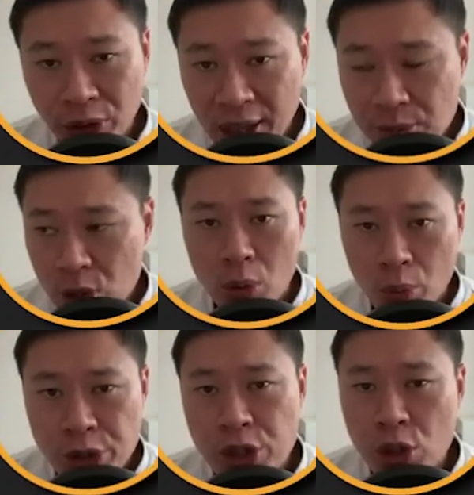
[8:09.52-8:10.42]
times,
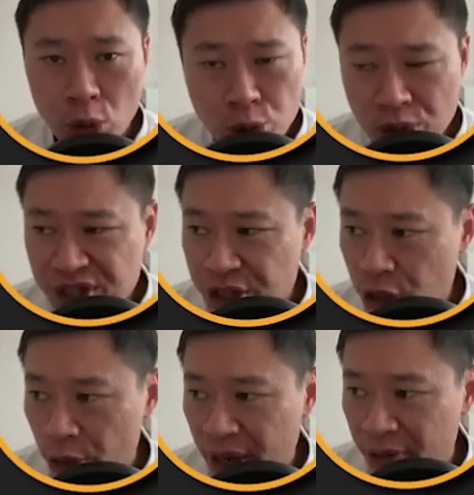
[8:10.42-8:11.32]
which is close to its
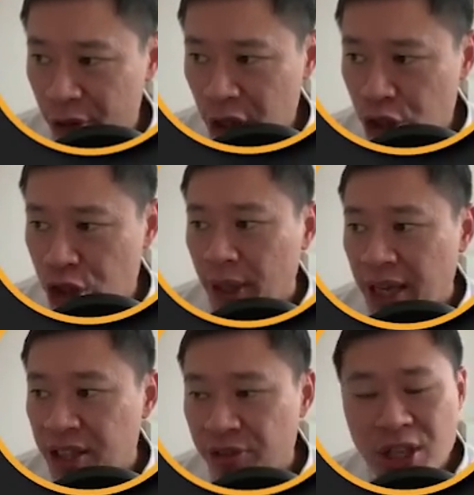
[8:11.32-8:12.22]
historic average,
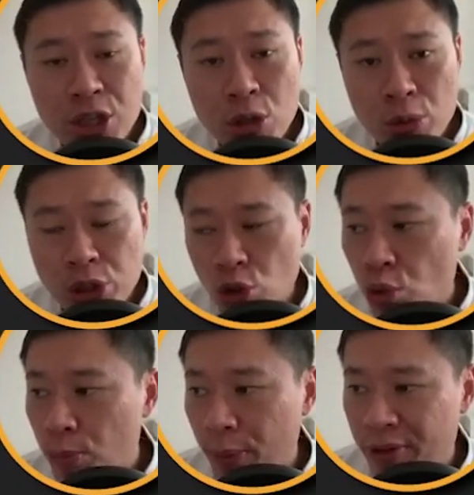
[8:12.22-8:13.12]
and dividend yield is
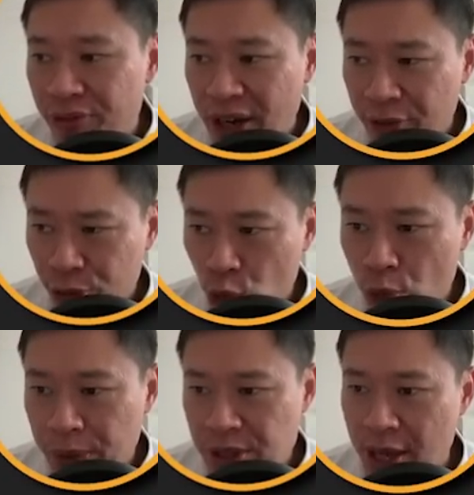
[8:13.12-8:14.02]

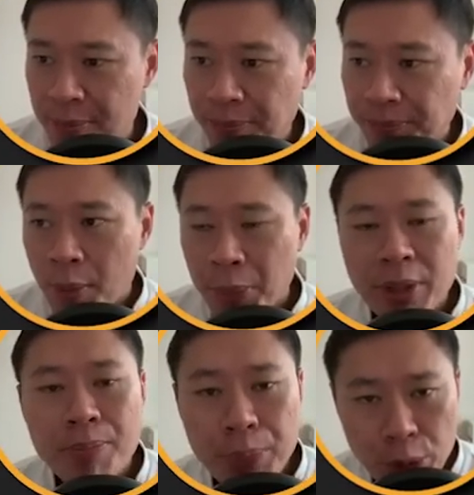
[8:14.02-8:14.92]
2.52%. But
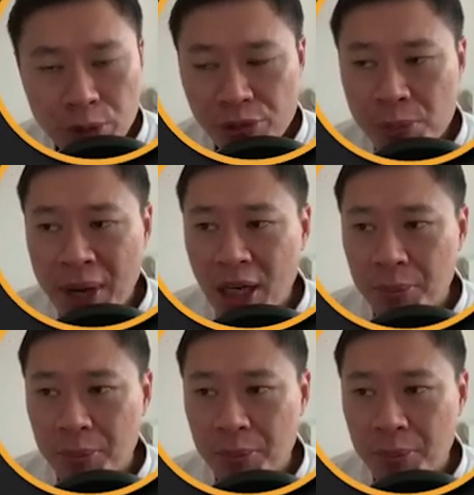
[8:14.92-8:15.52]
the beautiful part